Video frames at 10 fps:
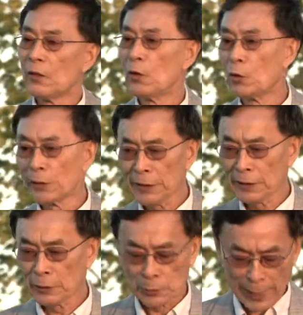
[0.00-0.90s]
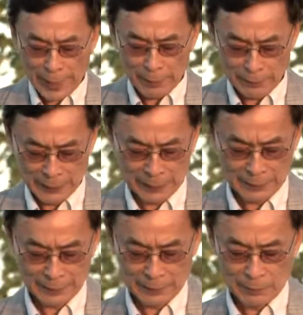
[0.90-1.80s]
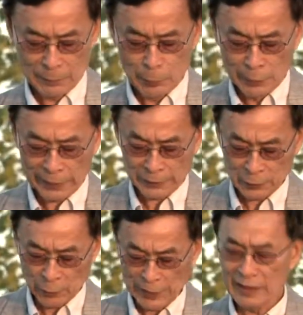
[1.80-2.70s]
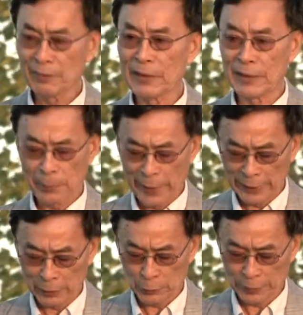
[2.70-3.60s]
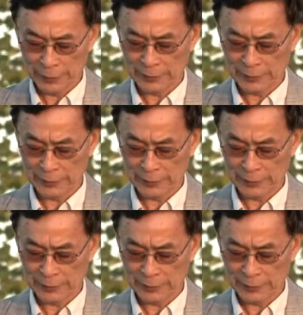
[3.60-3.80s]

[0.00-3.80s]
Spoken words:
No need to aim. Bullets randomly penetrate